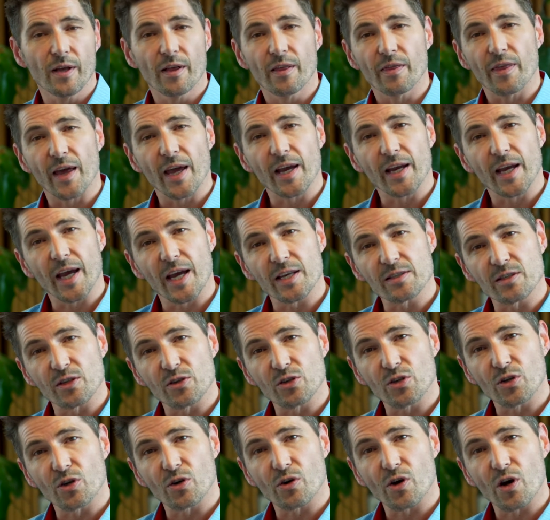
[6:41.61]
They gaze
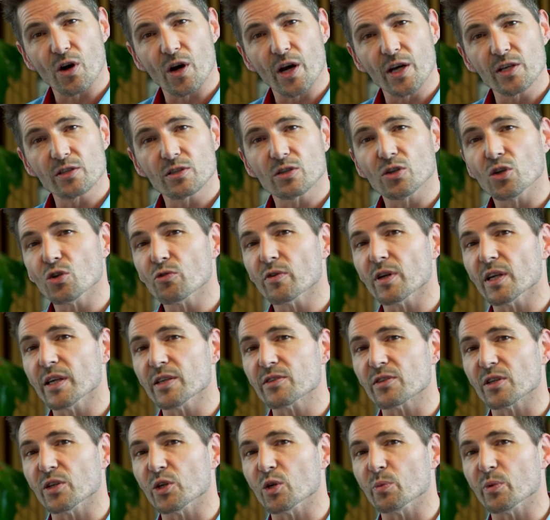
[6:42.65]
into your eyes, you release
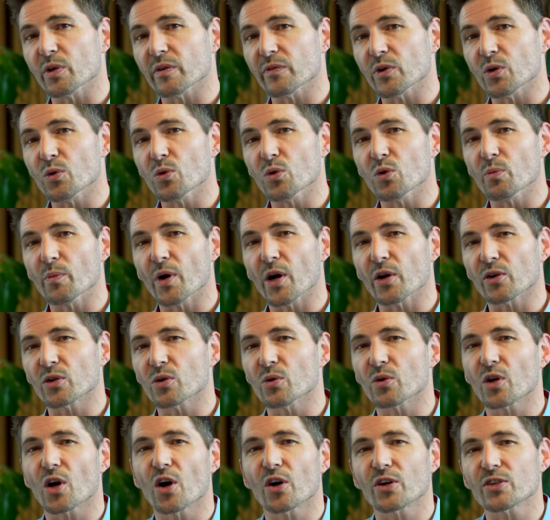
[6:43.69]
a little bit of a hormone
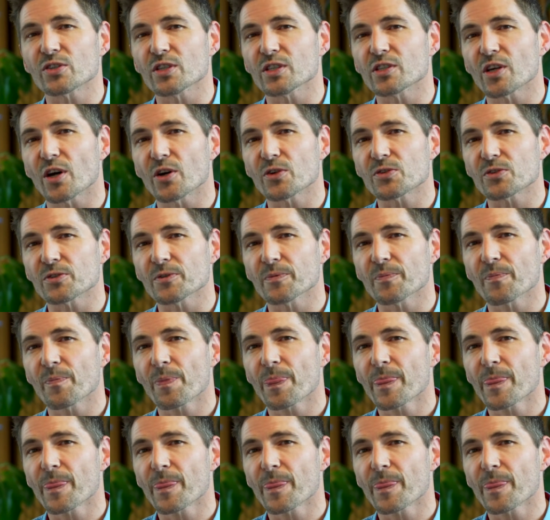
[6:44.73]
called oxytocin.